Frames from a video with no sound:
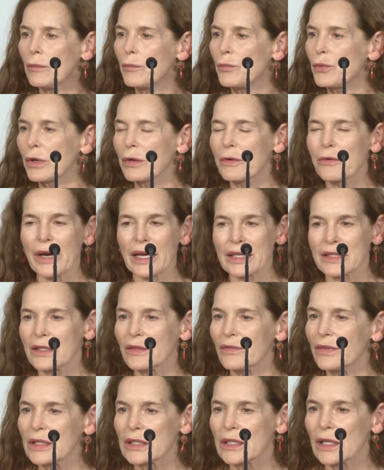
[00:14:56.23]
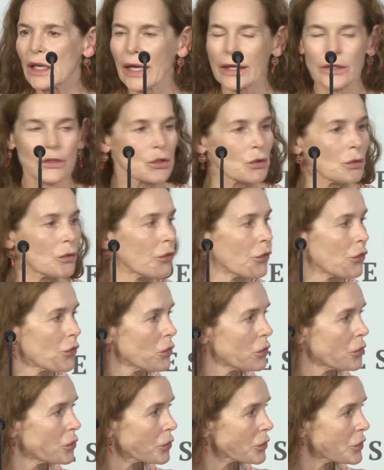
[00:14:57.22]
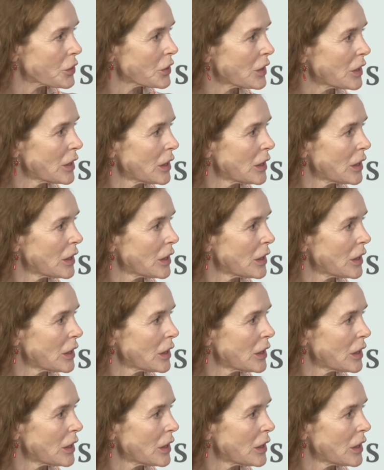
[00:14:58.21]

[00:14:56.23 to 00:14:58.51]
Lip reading: progressive intellectual thought.